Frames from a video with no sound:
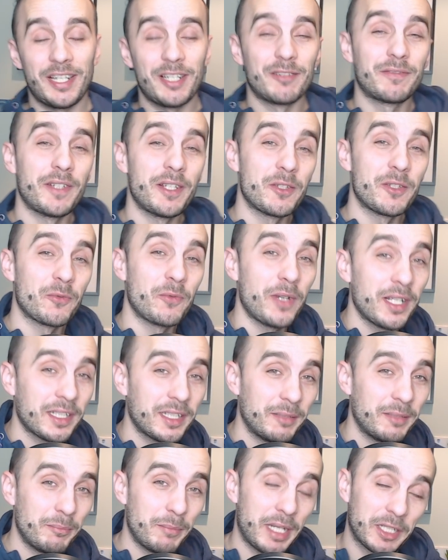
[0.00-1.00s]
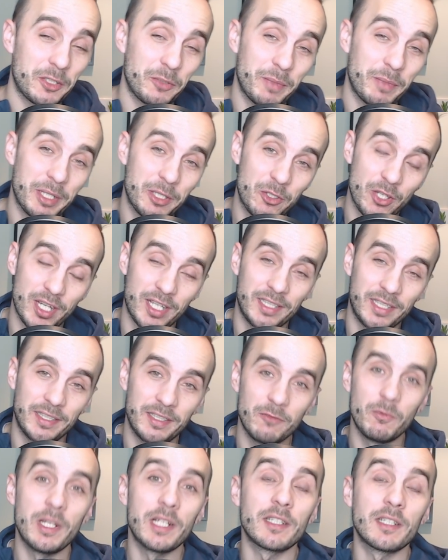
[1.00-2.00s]
friends, welcome back to my
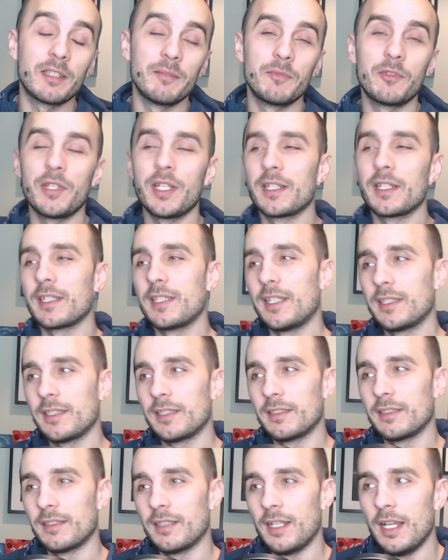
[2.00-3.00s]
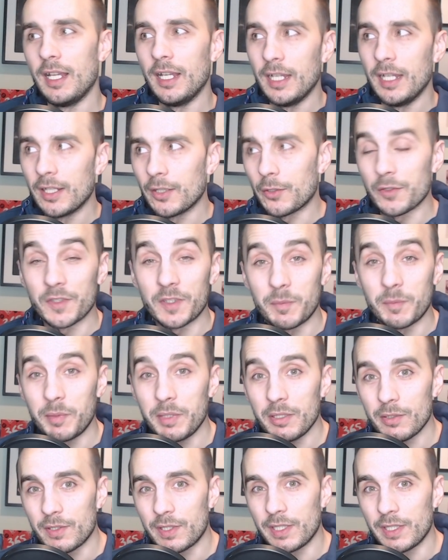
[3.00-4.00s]
channel. Welcome to yet another
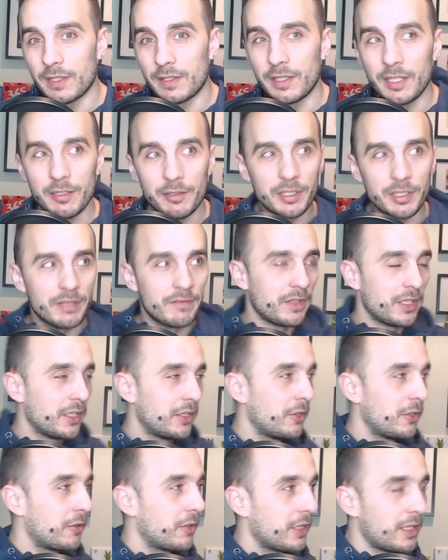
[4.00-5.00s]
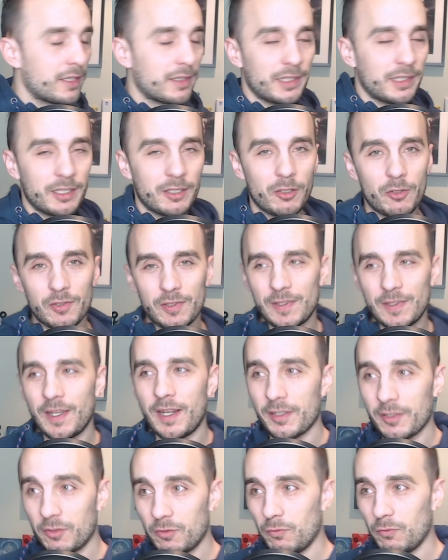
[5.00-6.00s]
conspiracy theory video regarding Lost
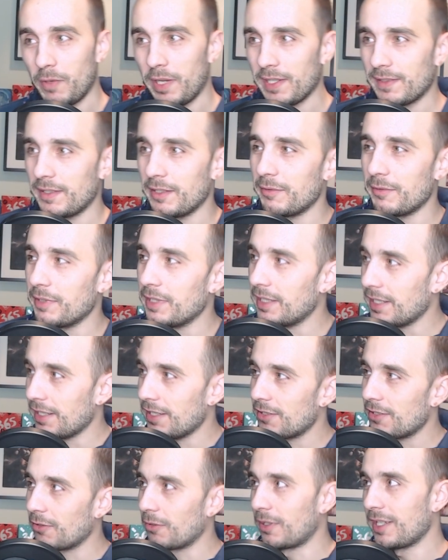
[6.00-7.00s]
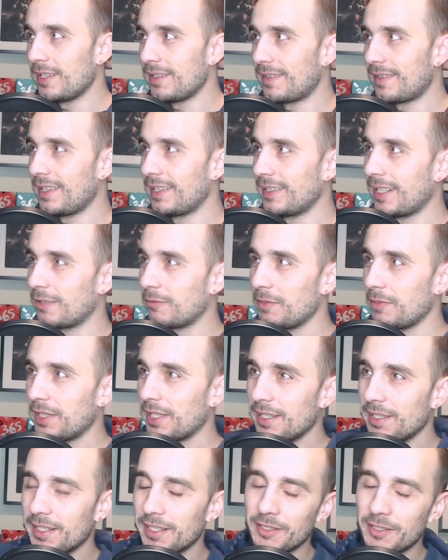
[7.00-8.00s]
Ark's Western release, or anything that we
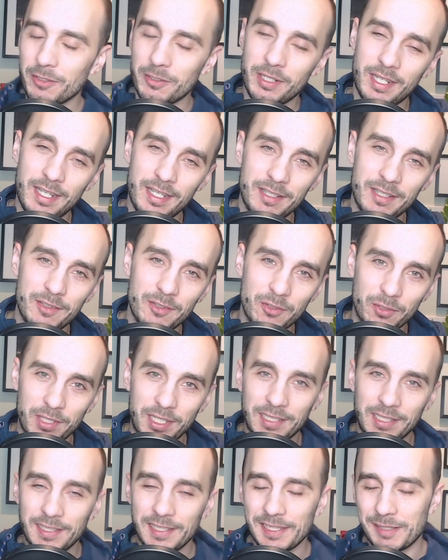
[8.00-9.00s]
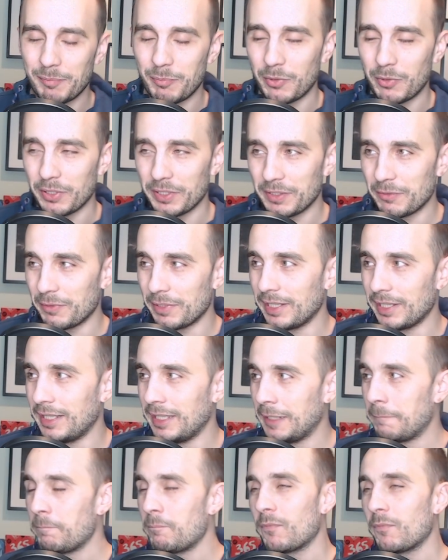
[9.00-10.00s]
can get our hands on at this point,
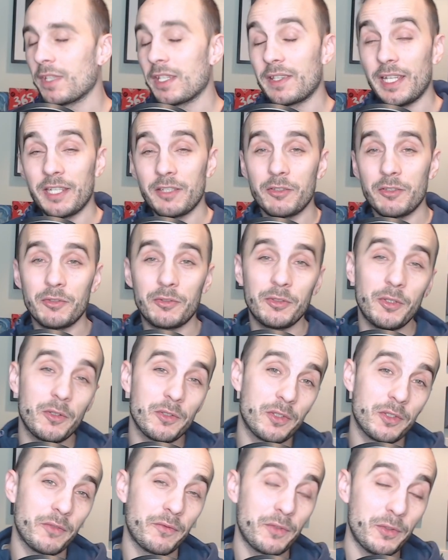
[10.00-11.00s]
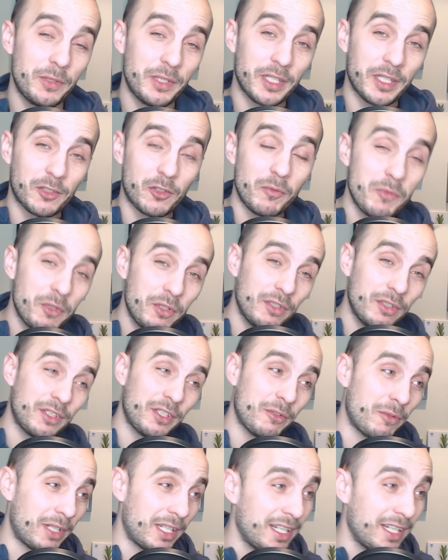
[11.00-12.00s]
really. Thank you to those of you in the community
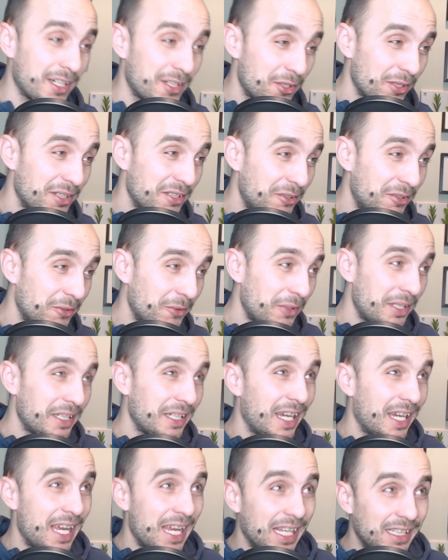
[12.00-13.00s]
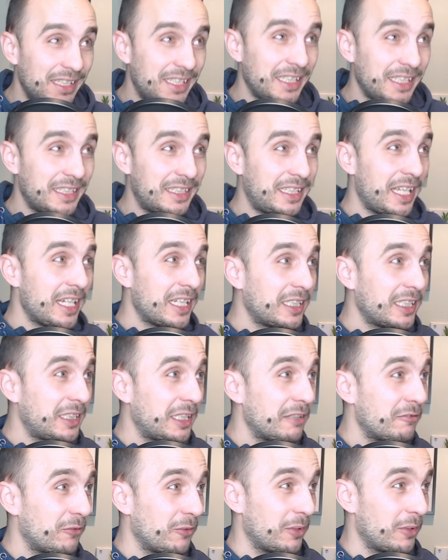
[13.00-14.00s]
who are actually doing
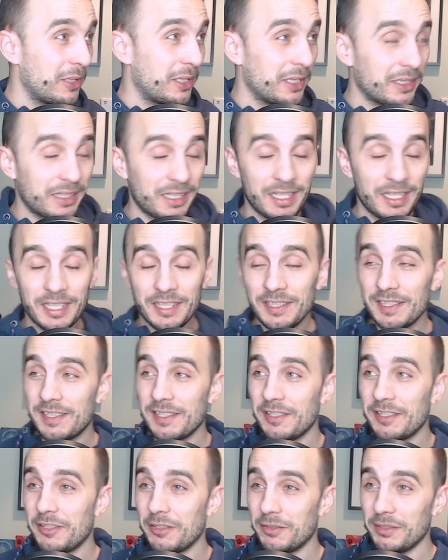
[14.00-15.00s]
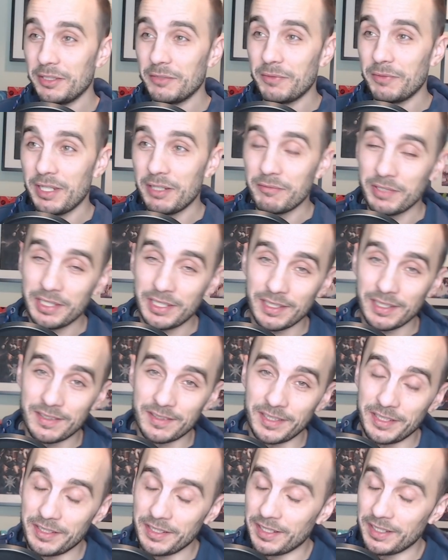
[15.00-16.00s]
detective work. This is the only way we get
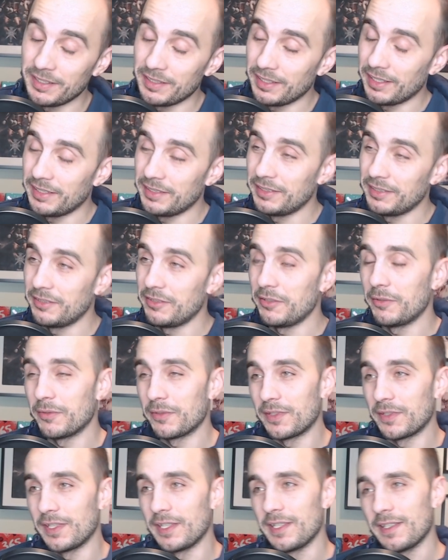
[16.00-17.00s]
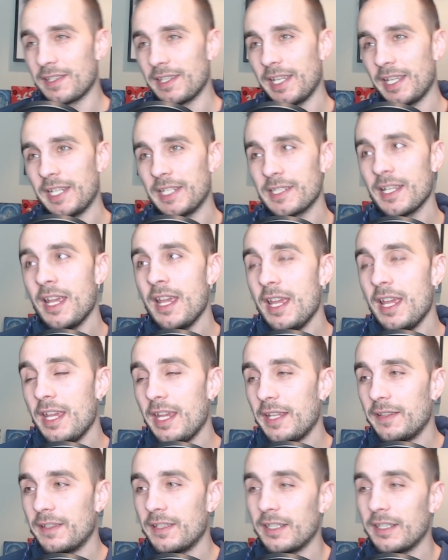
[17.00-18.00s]
any news these days.
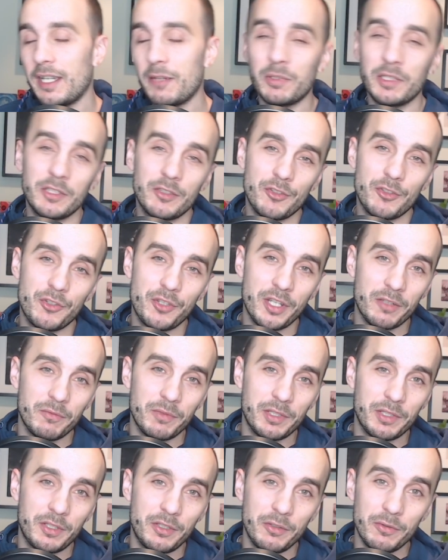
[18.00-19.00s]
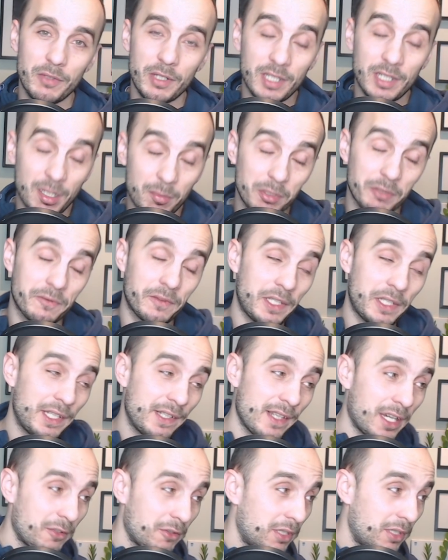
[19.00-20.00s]
And I wanted to share with you a couple of things
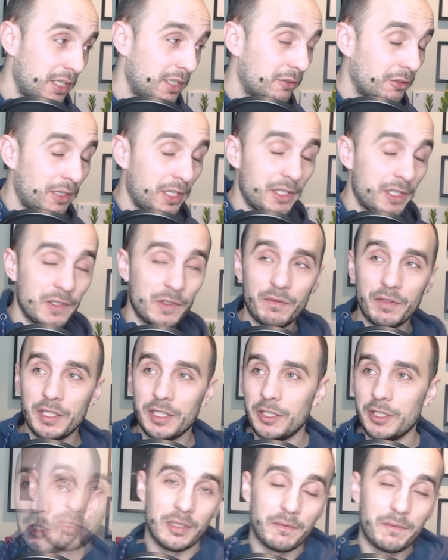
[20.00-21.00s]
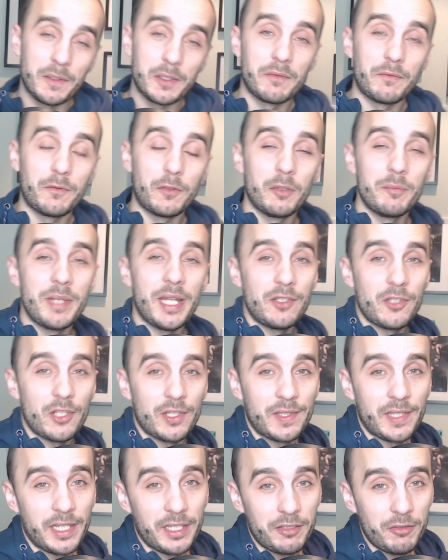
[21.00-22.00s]
actually in today's video. First of all, may I just
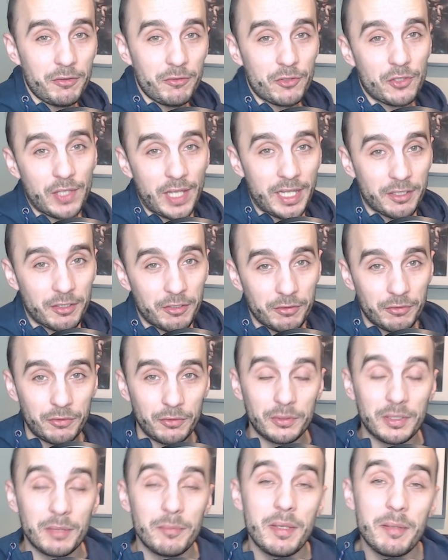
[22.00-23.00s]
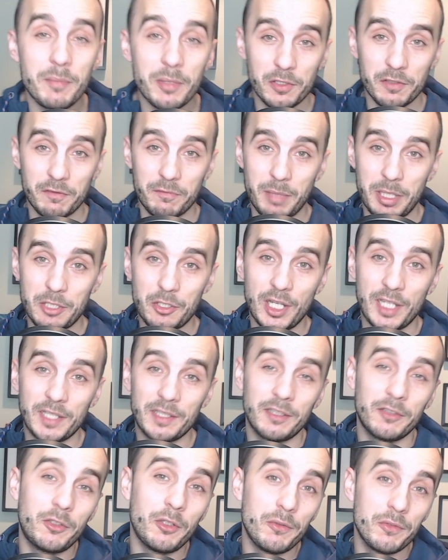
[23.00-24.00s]
say a huge thank you to the members of my
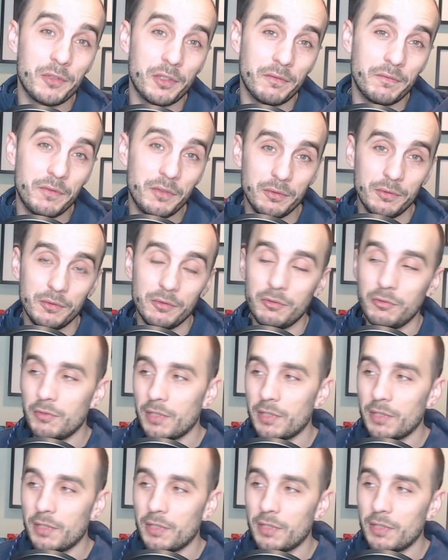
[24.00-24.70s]
channel, those of you who are